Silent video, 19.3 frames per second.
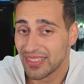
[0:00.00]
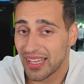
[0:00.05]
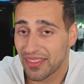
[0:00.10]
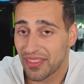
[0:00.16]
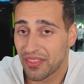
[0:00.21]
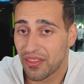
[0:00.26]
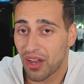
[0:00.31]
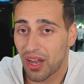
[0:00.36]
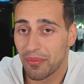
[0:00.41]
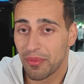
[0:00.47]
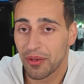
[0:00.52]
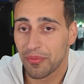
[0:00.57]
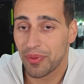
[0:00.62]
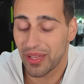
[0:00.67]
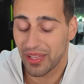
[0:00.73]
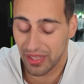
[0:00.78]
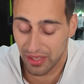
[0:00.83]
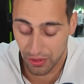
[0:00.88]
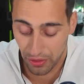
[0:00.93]
Yeah, the
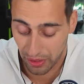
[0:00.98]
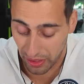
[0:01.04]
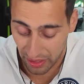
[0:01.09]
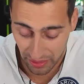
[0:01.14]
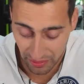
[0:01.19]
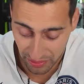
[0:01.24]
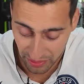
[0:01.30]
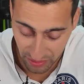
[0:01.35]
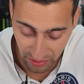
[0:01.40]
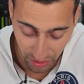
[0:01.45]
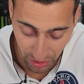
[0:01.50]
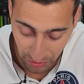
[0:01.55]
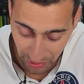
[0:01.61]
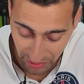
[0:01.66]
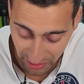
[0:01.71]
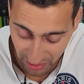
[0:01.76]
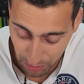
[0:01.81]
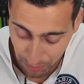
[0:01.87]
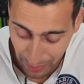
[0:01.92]
diamond. But look, I'll tell you
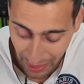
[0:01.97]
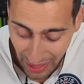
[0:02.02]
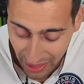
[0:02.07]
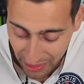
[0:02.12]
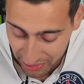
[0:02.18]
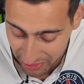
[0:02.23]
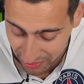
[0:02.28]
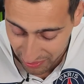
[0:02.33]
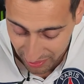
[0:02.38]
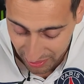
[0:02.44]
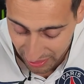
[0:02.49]
what, this bath,